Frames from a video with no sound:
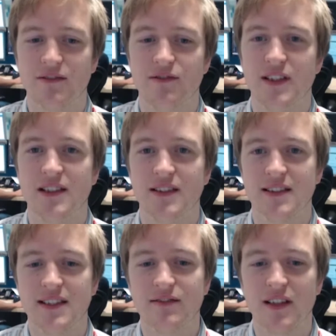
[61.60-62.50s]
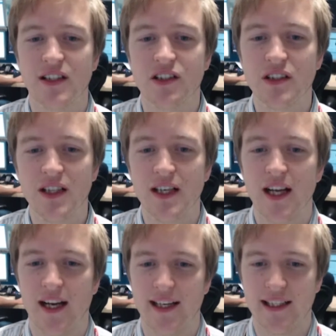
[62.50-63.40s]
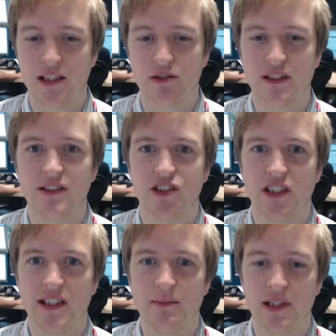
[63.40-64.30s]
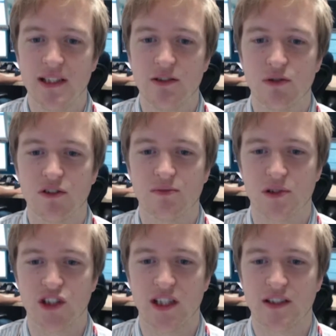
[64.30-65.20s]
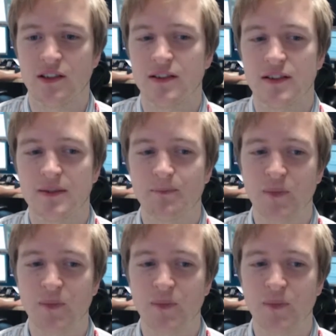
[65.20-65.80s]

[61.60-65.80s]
fears of deflation and increased GDP growth projections.